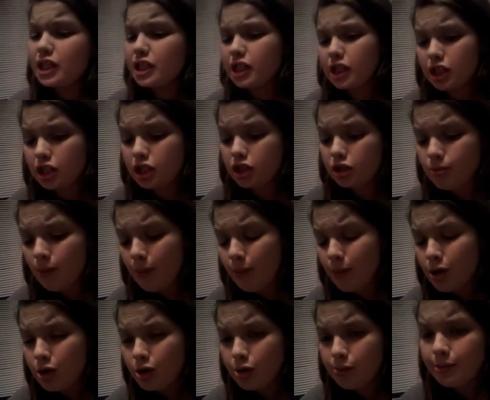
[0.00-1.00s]
And then there's my
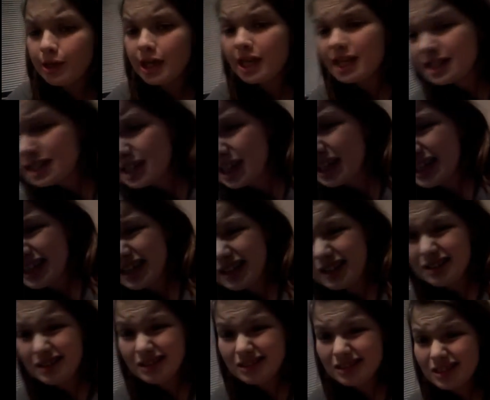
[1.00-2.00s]
mom because
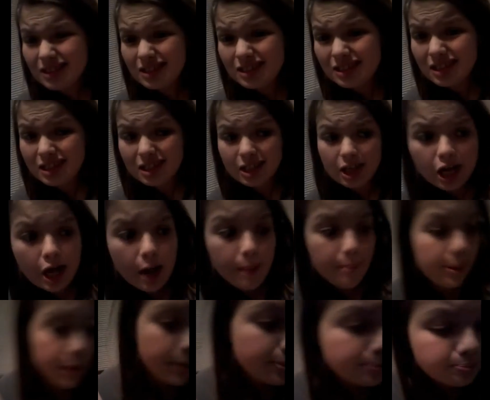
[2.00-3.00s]
like anything could
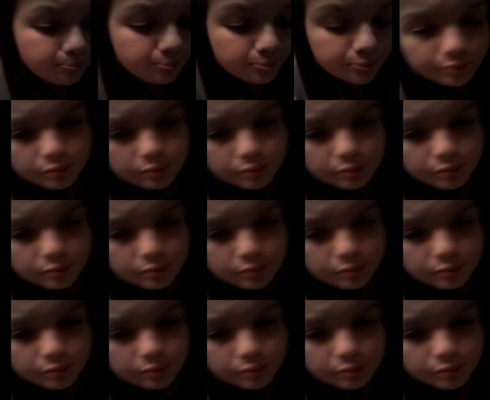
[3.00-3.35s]
happen.